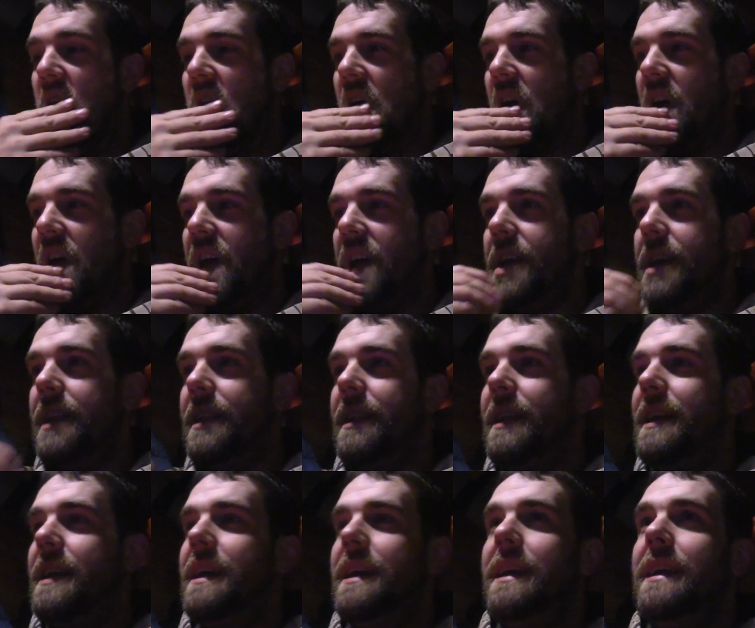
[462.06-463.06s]
and,
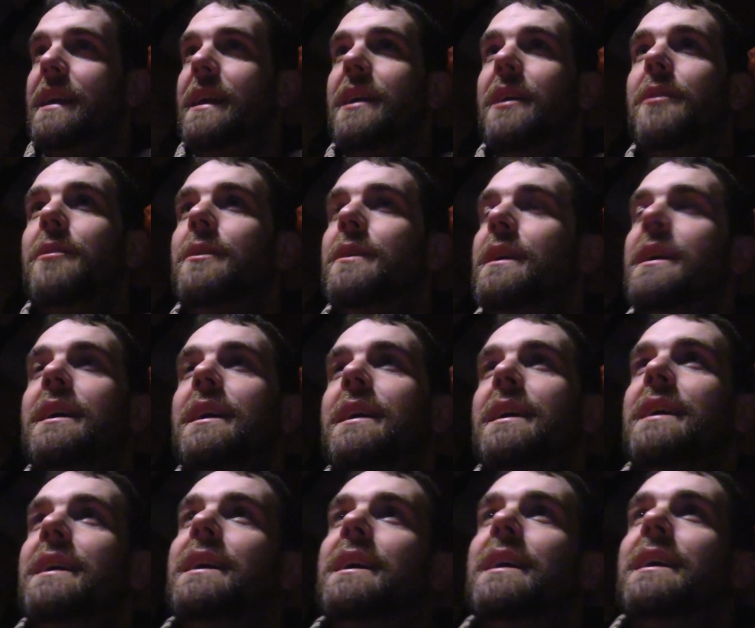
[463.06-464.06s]
and, you know,
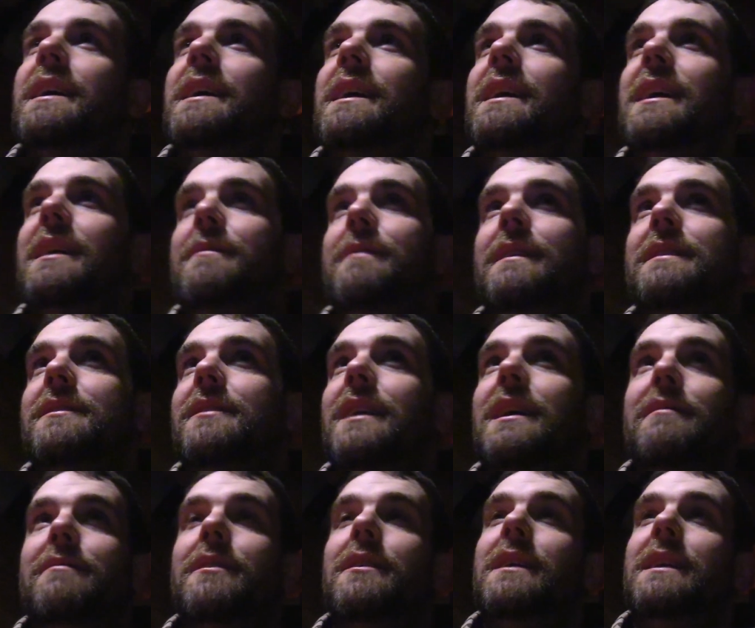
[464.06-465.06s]
if it's
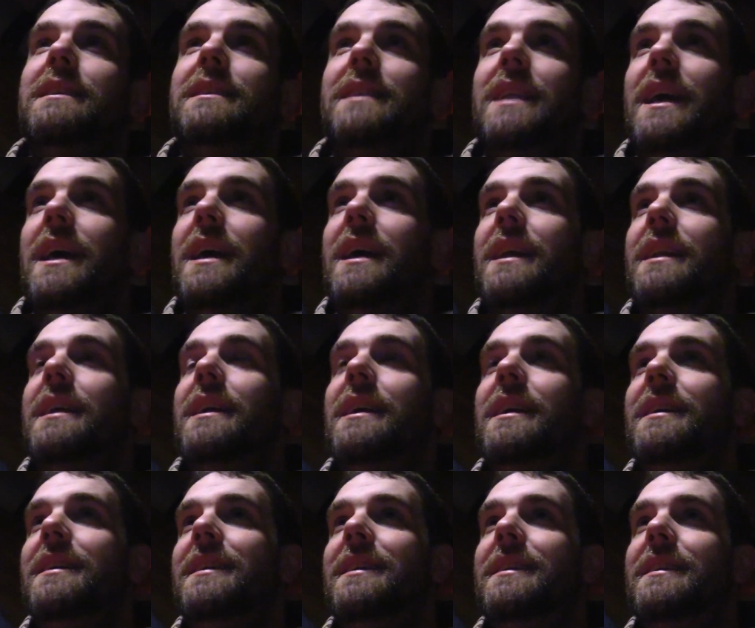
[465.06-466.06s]
liver, he's dead
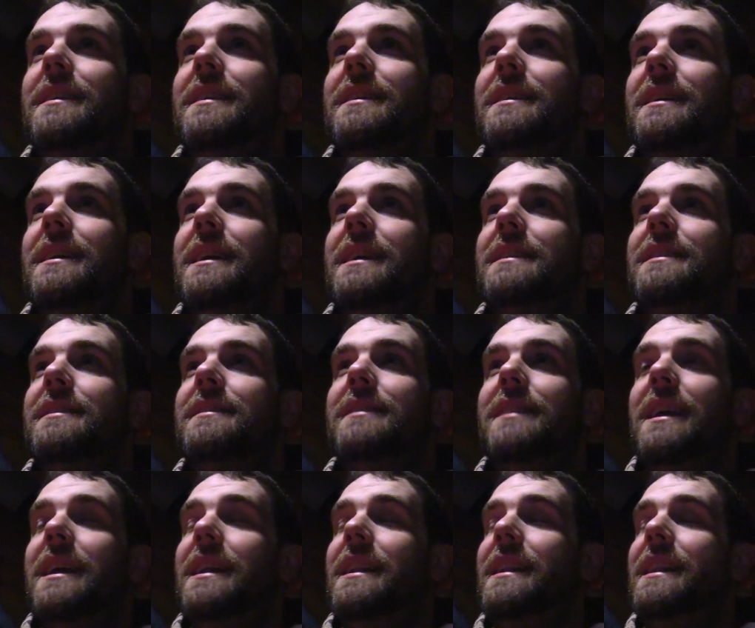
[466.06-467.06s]
it's
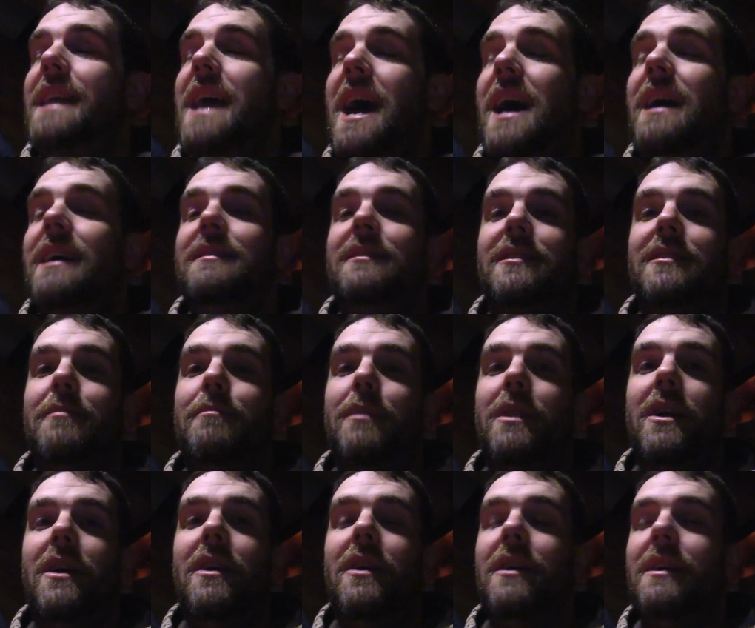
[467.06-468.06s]
it has some
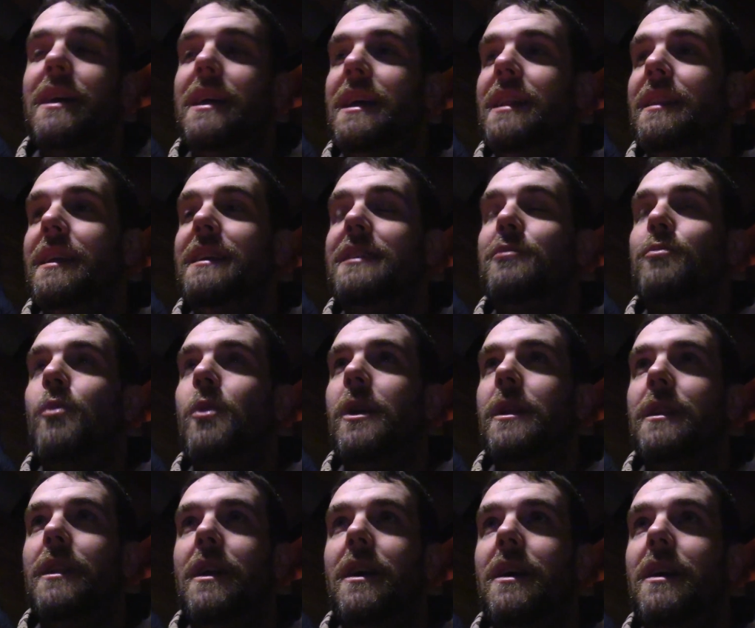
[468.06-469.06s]
lung, at least
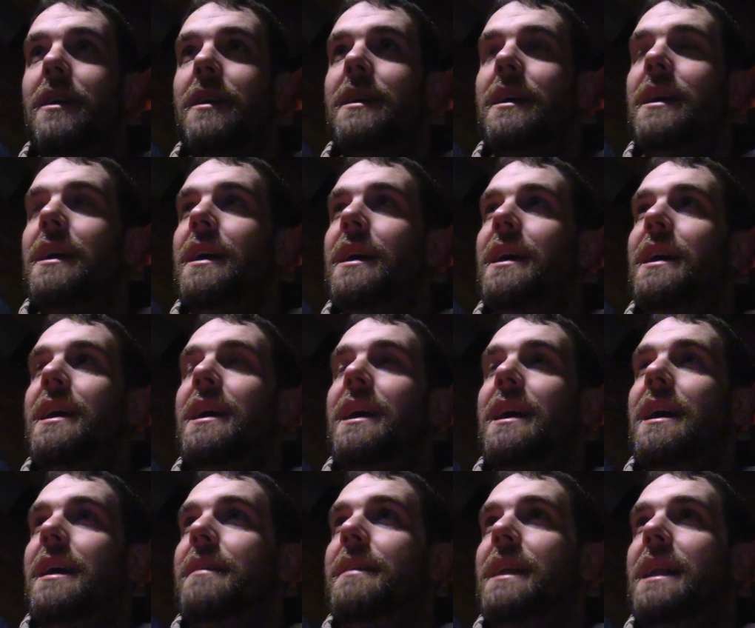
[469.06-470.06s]
one lung.
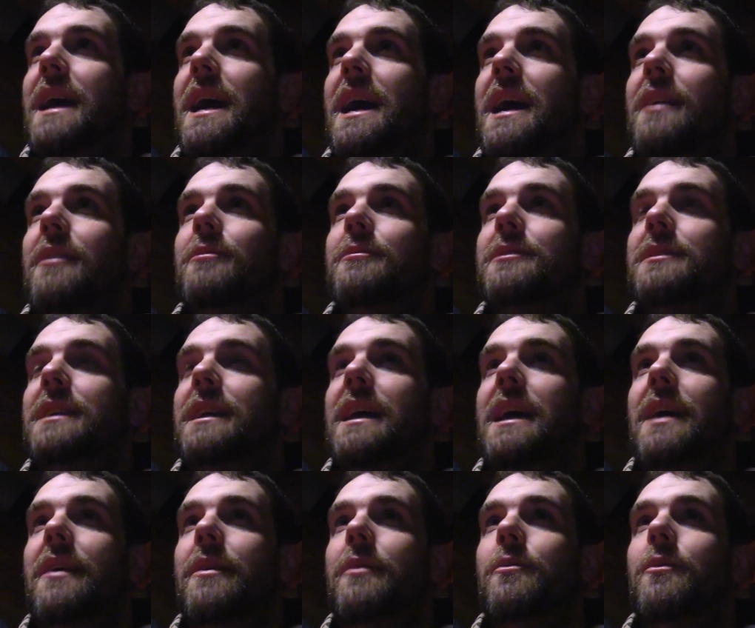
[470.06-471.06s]
I mean, I don't see
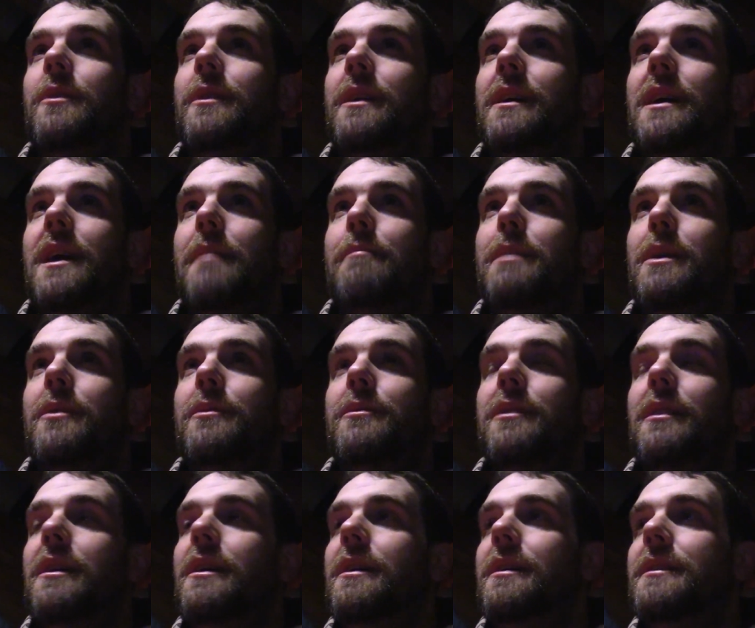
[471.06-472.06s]
how it wouldn't have got both
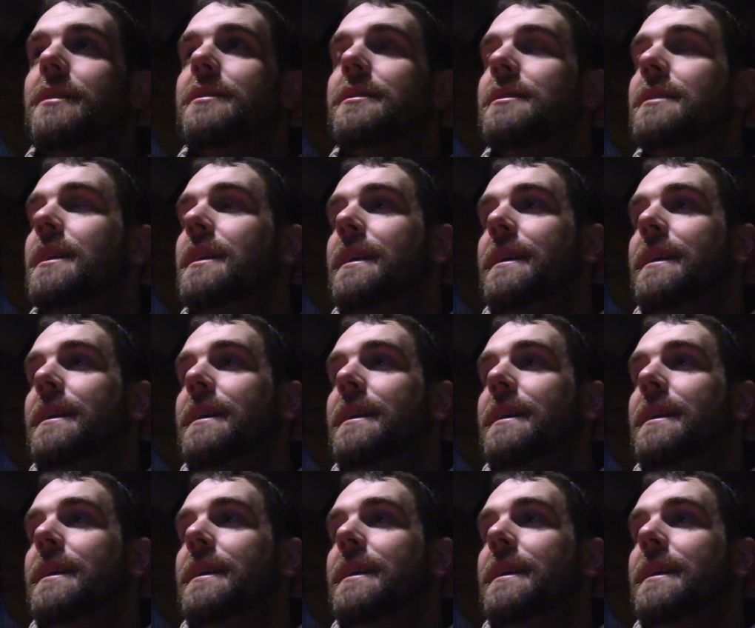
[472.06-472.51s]
lungs.